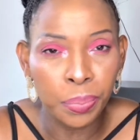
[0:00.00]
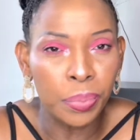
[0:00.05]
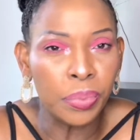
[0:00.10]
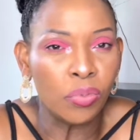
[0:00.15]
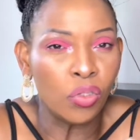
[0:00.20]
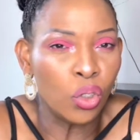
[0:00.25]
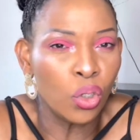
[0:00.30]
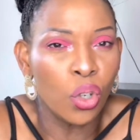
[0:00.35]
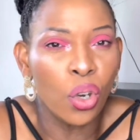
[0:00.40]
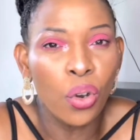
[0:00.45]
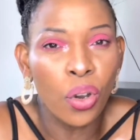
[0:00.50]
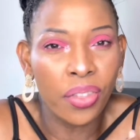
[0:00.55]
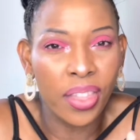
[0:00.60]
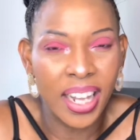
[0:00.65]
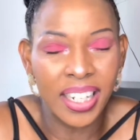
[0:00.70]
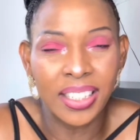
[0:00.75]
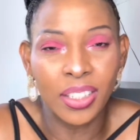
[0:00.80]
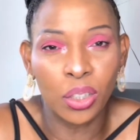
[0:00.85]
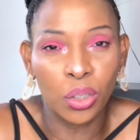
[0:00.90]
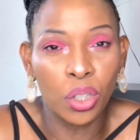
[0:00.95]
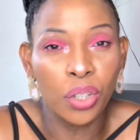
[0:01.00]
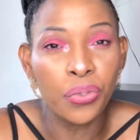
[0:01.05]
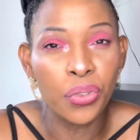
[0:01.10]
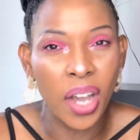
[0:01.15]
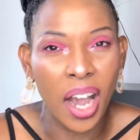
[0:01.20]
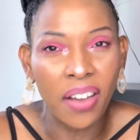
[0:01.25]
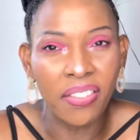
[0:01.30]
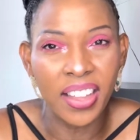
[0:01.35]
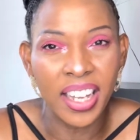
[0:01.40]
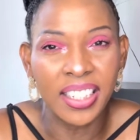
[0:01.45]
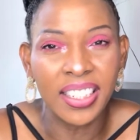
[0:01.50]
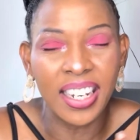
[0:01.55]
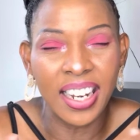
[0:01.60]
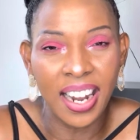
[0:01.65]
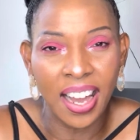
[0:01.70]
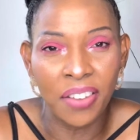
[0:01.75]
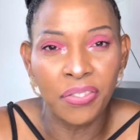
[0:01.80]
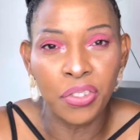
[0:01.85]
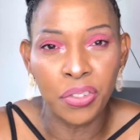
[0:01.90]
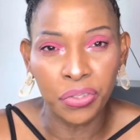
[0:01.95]
Know that if you have that
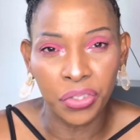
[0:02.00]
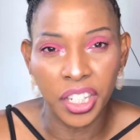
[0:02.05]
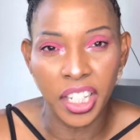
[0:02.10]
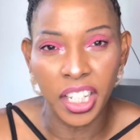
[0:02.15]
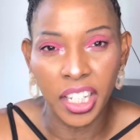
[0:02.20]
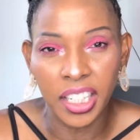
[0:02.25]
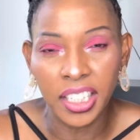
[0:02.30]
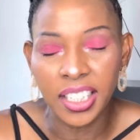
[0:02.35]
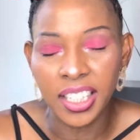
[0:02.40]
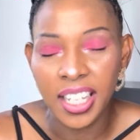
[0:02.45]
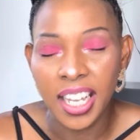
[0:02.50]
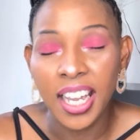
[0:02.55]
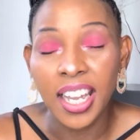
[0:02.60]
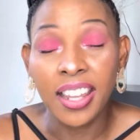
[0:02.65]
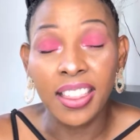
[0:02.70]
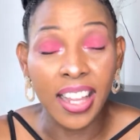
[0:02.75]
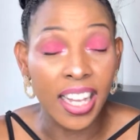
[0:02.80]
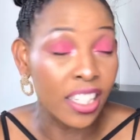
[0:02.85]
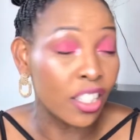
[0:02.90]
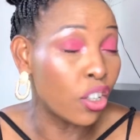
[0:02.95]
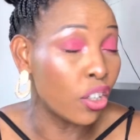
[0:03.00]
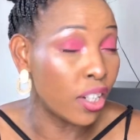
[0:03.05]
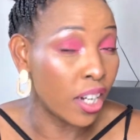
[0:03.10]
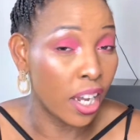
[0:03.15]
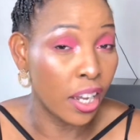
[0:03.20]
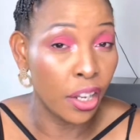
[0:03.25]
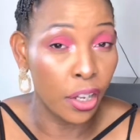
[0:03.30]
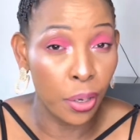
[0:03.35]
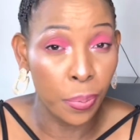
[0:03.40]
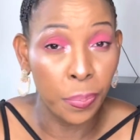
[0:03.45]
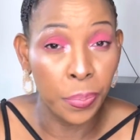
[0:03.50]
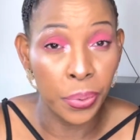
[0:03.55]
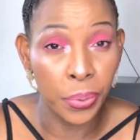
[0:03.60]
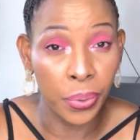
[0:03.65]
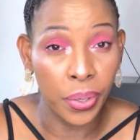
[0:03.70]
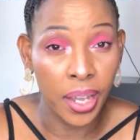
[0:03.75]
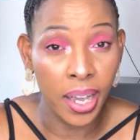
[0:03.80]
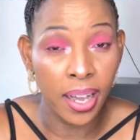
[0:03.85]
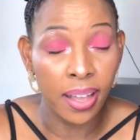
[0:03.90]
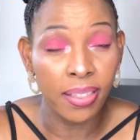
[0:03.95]
love of kids, that's gonna help you,
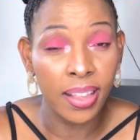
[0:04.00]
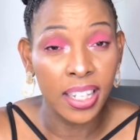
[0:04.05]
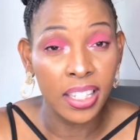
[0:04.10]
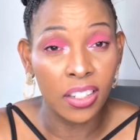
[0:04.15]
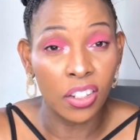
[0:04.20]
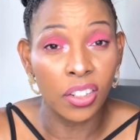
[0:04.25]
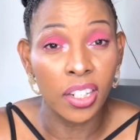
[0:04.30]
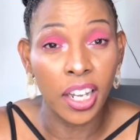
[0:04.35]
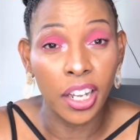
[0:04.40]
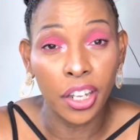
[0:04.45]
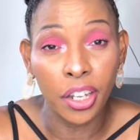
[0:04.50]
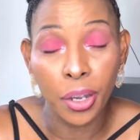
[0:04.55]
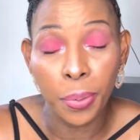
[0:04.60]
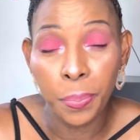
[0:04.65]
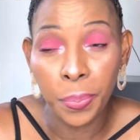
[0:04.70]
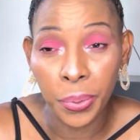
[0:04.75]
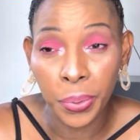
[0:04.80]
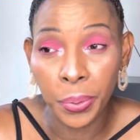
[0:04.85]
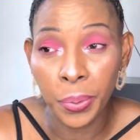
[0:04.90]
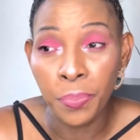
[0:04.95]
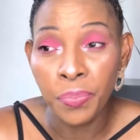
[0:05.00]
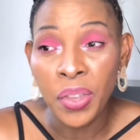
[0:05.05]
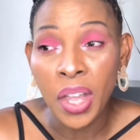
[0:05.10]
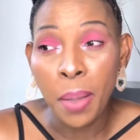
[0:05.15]
yeah, that's gonna help you.